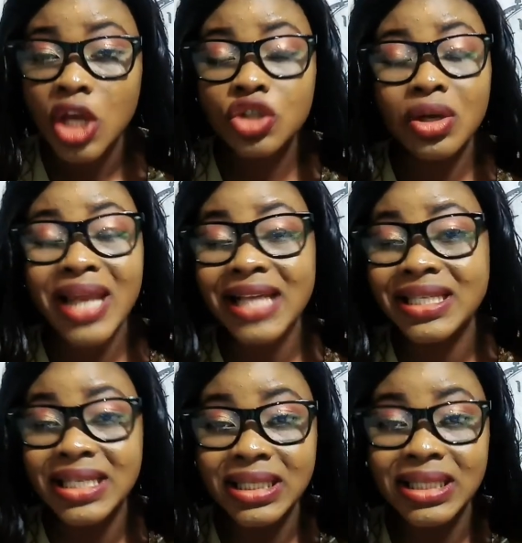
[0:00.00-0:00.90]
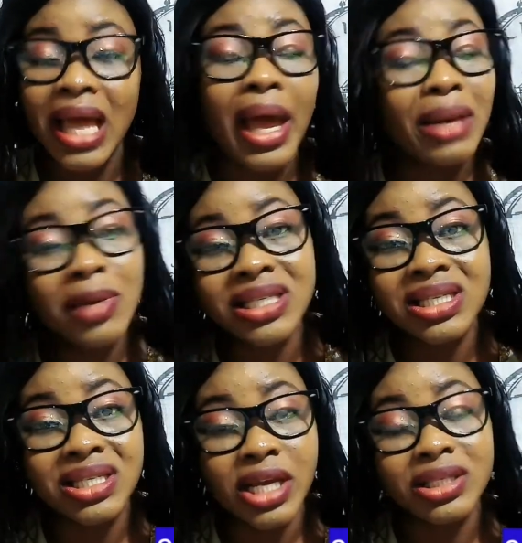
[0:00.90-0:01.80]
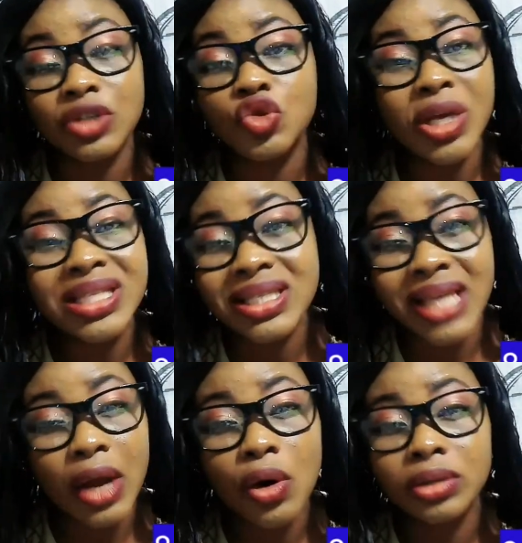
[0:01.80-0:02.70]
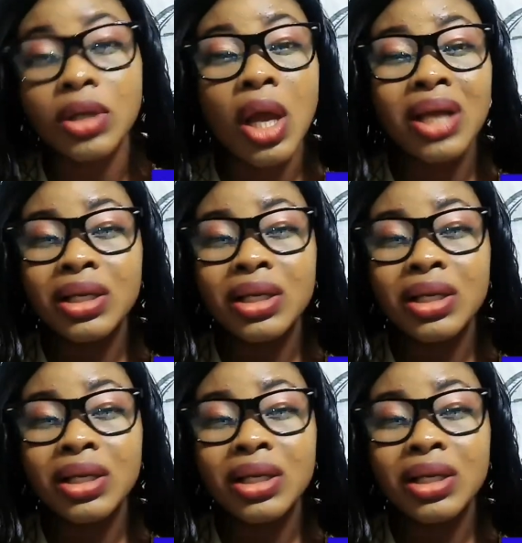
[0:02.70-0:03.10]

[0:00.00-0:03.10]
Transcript: So that is, the element is just a 20-second